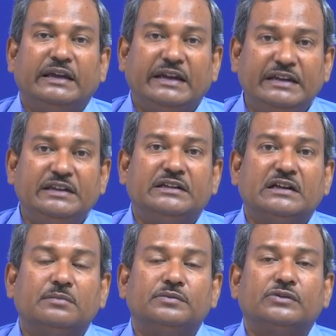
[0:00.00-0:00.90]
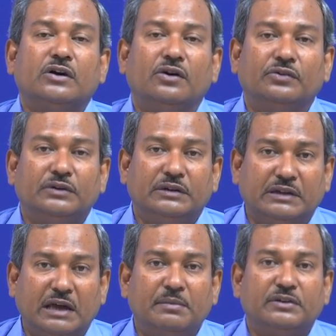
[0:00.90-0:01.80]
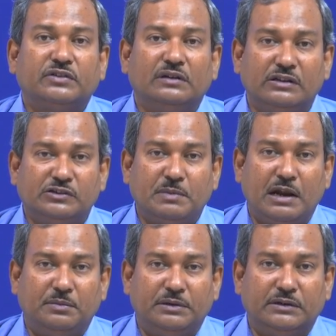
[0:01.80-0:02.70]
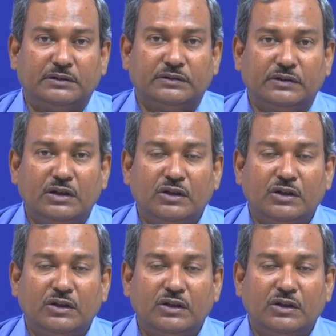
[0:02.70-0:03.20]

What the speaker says: in terms of dimensionless parameters.